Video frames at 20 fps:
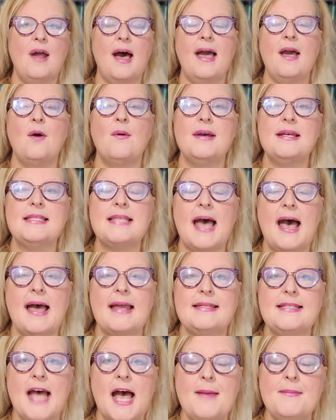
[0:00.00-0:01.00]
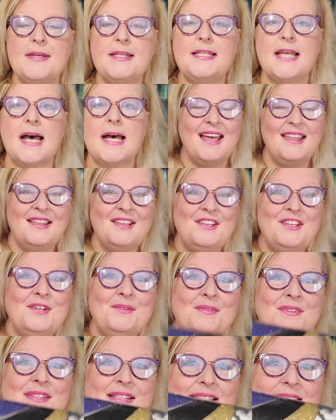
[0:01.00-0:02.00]
I always add diamond dust, and you
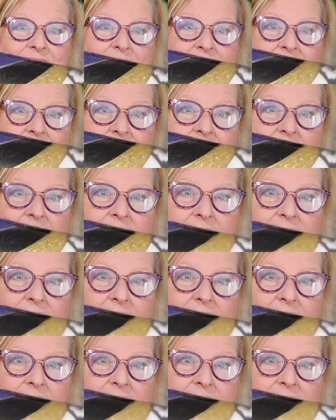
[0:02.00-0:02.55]
will see